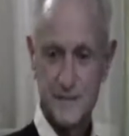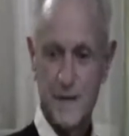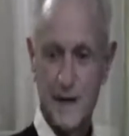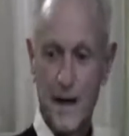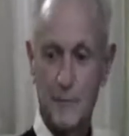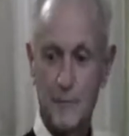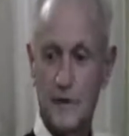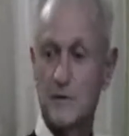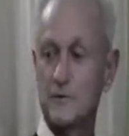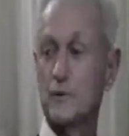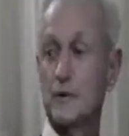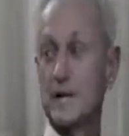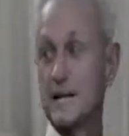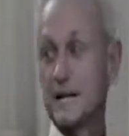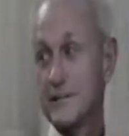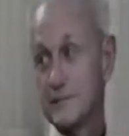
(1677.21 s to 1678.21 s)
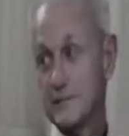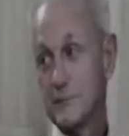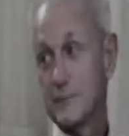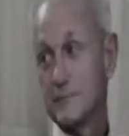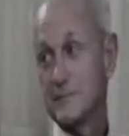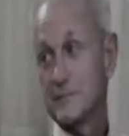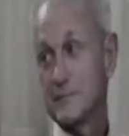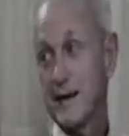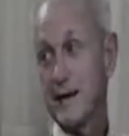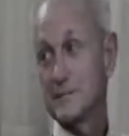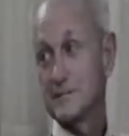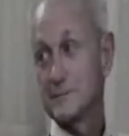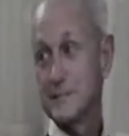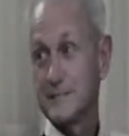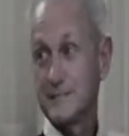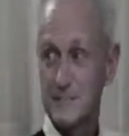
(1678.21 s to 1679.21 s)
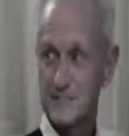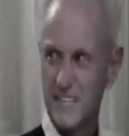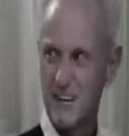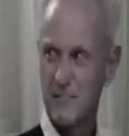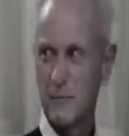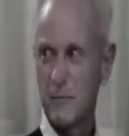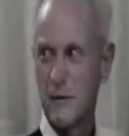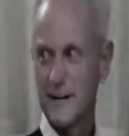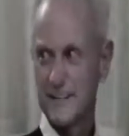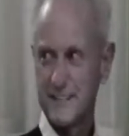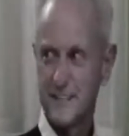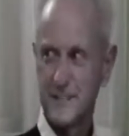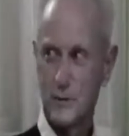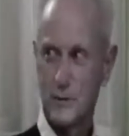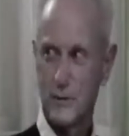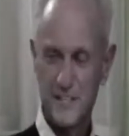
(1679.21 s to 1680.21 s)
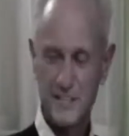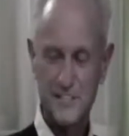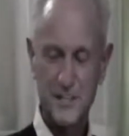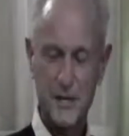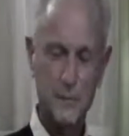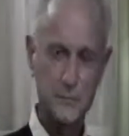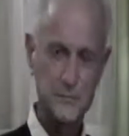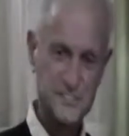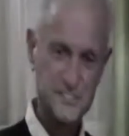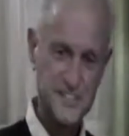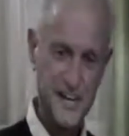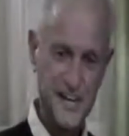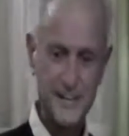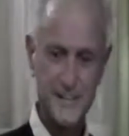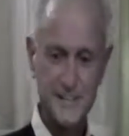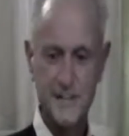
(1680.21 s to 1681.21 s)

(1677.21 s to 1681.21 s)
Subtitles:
I'm not going to let you hypnotize me, because everybody can go into some state